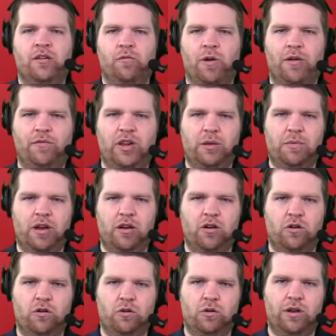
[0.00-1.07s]
Rev
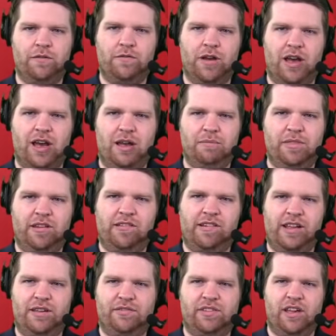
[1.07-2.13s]
Deebo, if I'm the
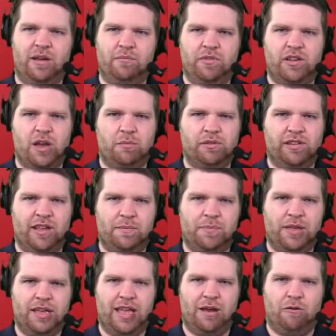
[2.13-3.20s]
Chiefs, I'm
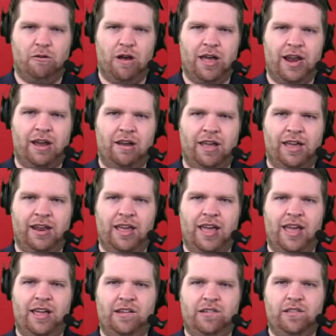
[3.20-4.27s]
double-dipping at wideout and
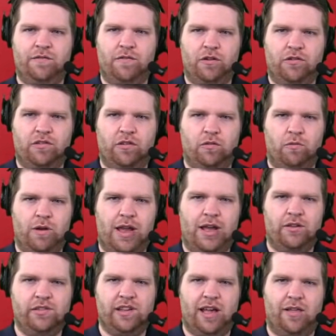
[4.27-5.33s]
edge in the first two
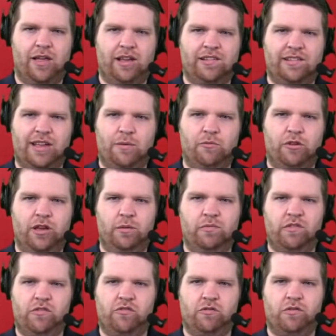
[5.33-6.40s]
rounds. I like Sam Williams
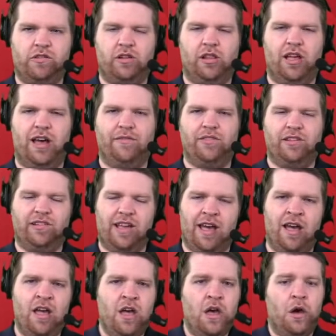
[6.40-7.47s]
and George Karlaftis. Yeah,
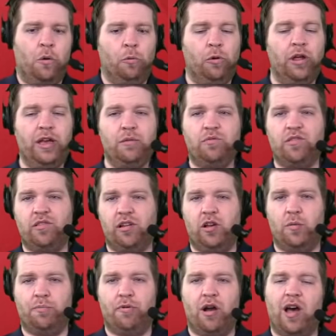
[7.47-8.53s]
Williams is a
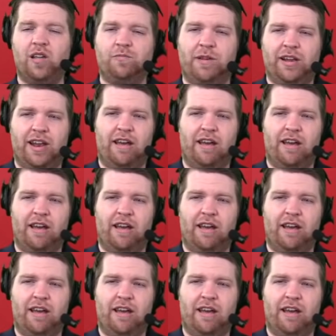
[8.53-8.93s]
good prospect.